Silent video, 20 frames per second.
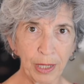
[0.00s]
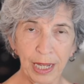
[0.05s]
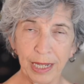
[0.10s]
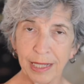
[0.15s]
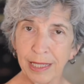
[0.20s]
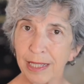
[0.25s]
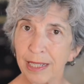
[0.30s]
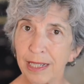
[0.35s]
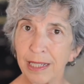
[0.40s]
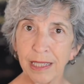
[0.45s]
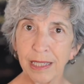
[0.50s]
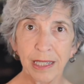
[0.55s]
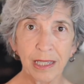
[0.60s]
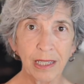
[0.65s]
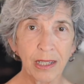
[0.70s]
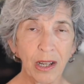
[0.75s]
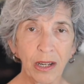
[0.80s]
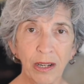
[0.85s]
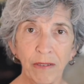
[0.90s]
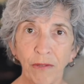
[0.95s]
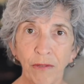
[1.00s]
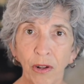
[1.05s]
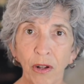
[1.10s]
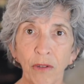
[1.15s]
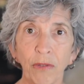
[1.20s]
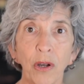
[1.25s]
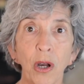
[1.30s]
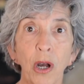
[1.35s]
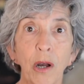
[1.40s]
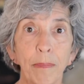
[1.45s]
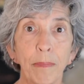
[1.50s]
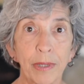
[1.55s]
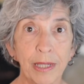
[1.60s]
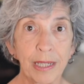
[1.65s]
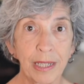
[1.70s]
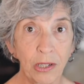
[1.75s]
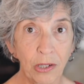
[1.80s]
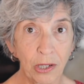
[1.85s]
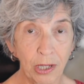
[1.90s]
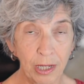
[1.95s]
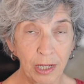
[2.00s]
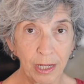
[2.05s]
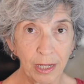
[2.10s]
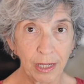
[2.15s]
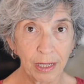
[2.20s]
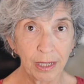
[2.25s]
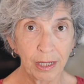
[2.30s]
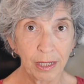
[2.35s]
Excellence does not involve competition.